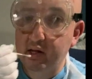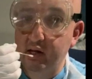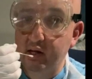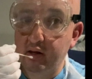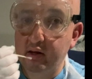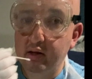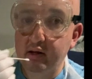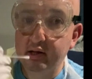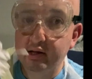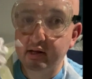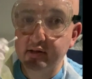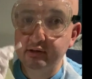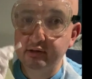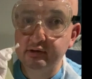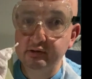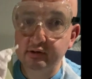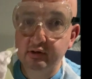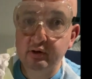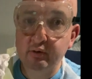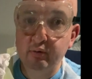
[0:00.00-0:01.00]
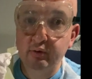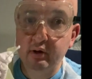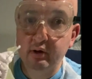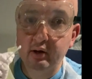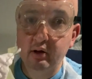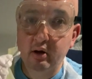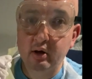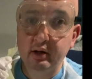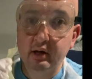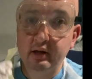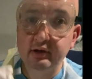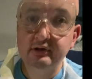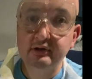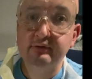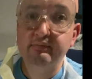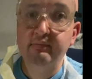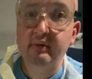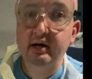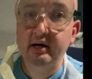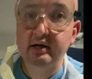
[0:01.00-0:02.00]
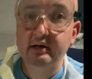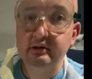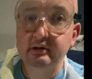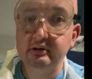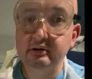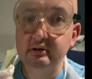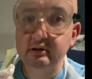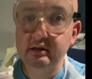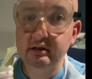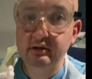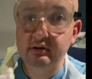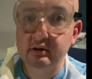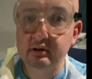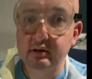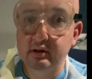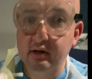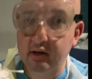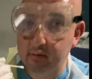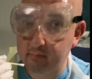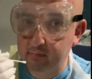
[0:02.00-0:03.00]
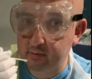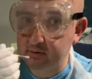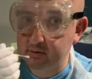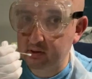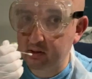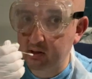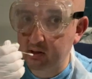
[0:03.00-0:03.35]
And again, this is going to go against my teeth and gums.